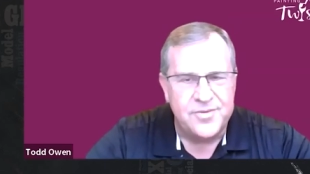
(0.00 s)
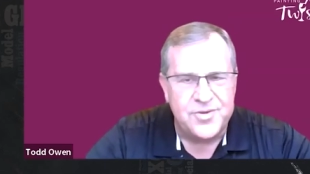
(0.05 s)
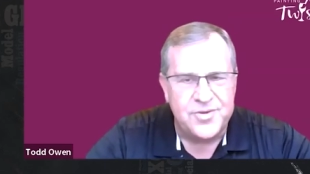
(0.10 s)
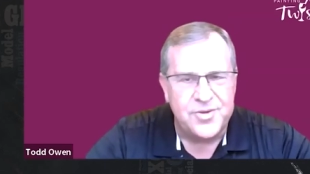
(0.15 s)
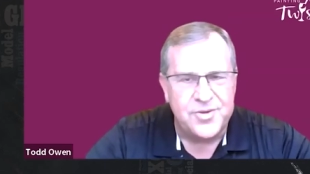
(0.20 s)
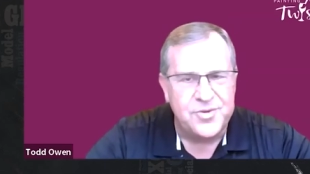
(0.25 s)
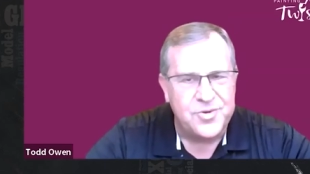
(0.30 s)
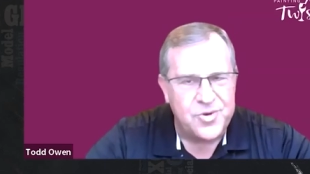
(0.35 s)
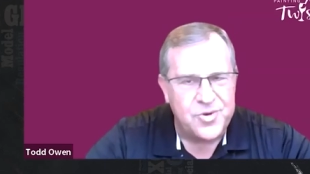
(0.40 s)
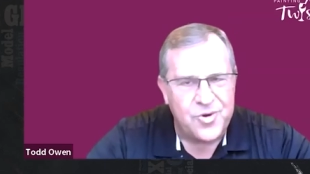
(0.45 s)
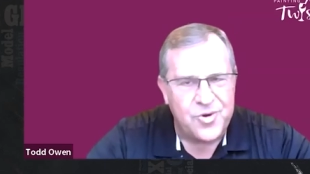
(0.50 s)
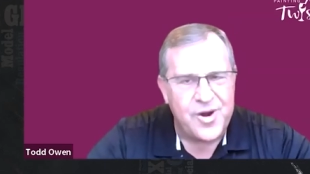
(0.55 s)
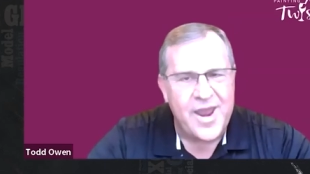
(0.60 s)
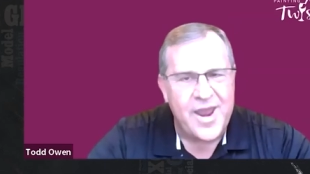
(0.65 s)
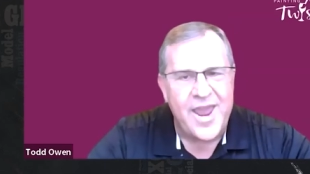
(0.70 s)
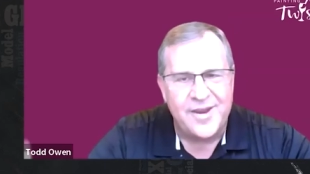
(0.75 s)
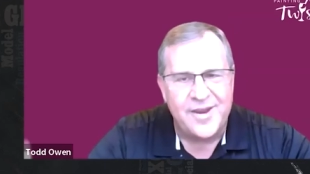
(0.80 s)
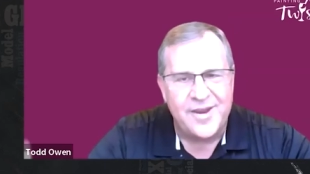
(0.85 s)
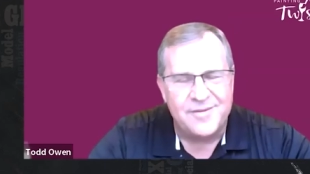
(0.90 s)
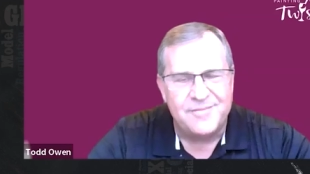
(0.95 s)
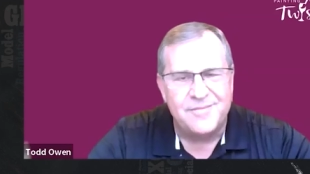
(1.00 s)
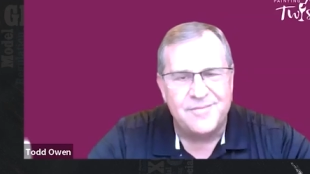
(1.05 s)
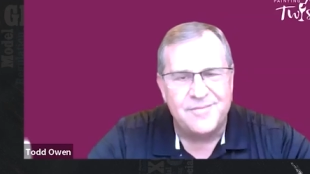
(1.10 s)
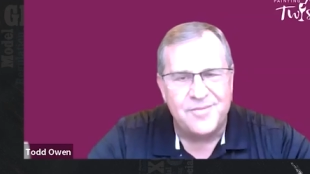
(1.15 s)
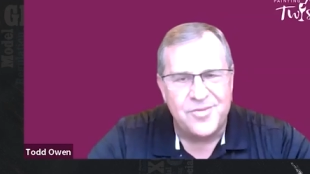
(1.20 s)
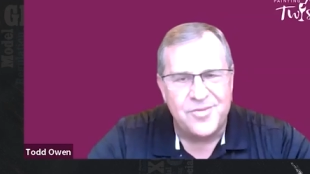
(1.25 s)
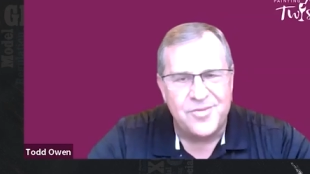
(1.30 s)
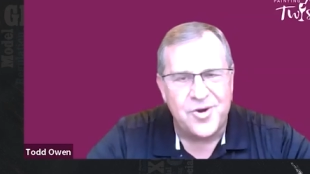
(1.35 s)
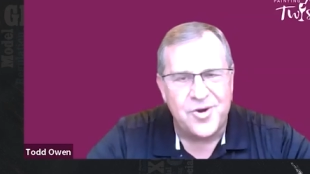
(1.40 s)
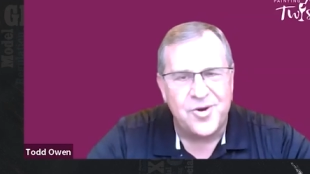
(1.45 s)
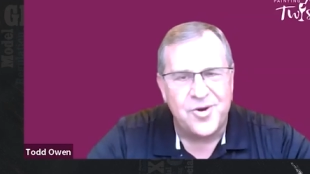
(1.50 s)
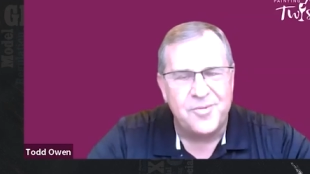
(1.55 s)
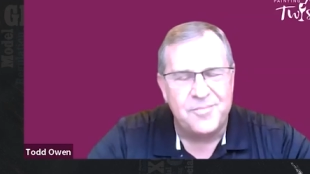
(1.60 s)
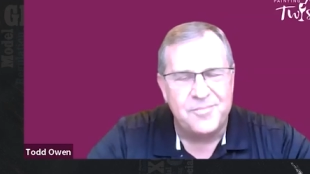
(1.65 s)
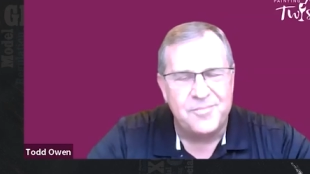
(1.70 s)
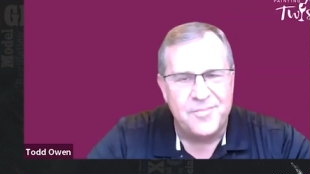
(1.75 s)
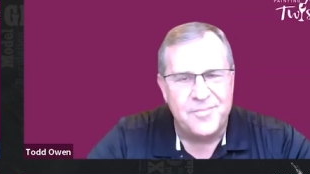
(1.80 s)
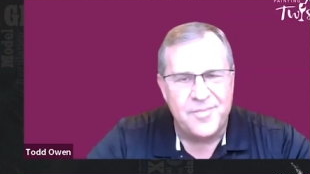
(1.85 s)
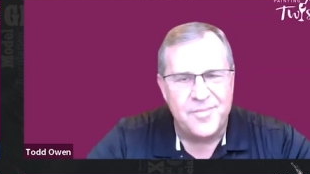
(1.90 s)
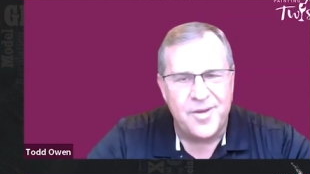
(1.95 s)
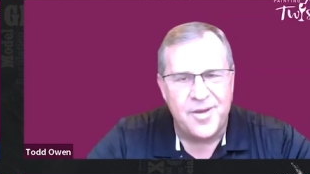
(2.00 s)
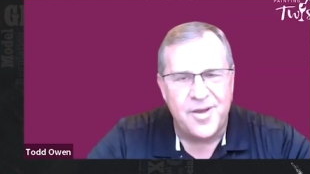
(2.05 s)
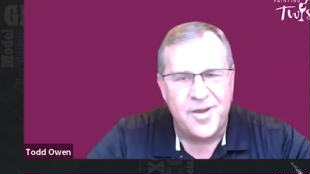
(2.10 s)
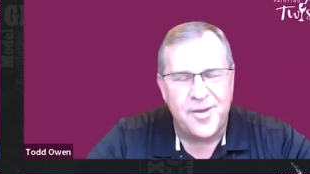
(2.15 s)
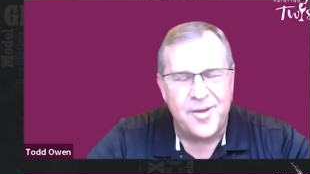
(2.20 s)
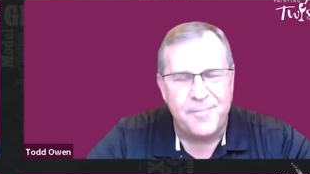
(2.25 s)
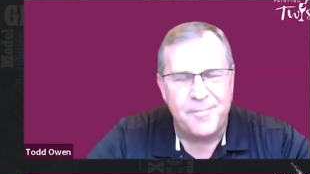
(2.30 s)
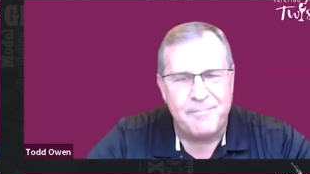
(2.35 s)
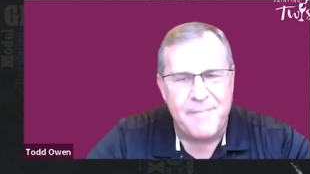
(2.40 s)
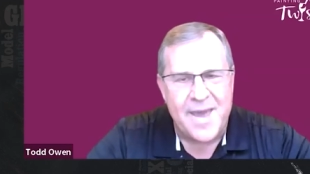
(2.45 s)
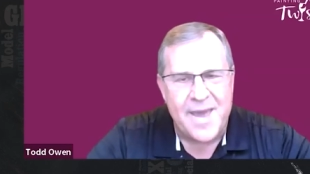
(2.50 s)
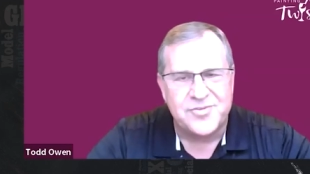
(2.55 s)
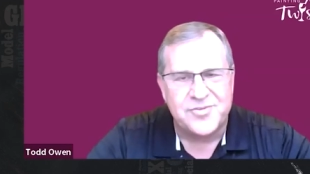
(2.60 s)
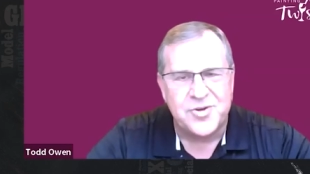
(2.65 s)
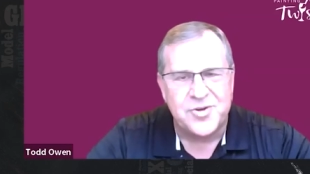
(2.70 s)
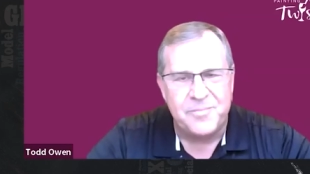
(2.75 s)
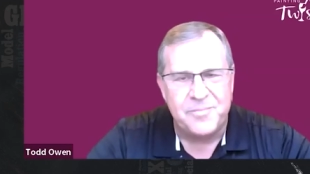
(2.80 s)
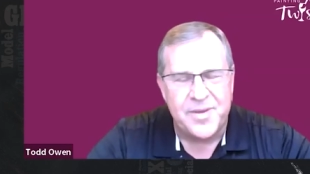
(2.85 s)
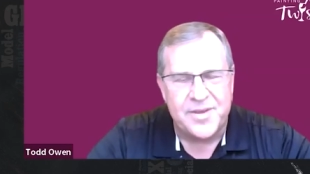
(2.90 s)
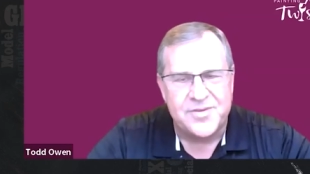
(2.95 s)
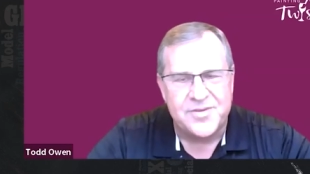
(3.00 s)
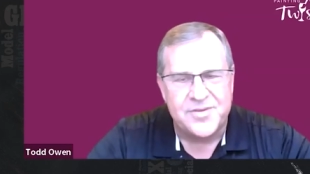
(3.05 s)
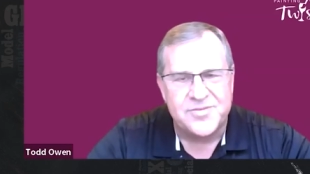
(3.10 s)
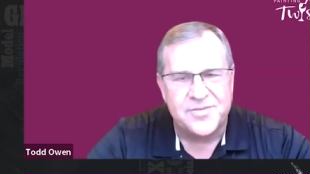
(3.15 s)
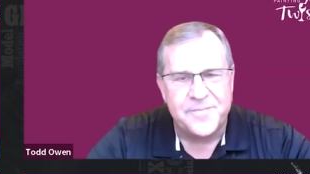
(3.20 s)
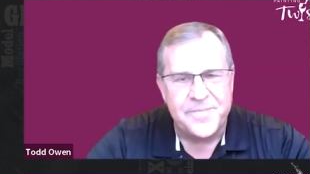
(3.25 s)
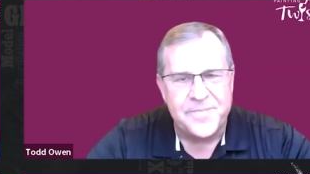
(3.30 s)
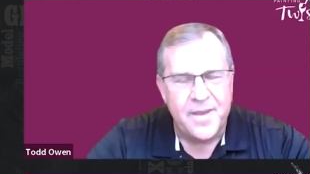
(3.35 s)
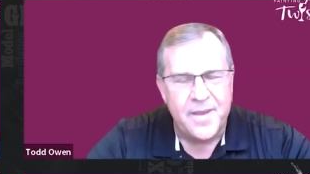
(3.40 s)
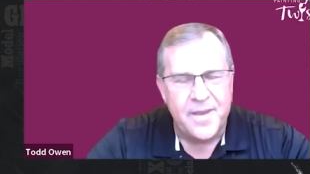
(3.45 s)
to create their um, masterpiece.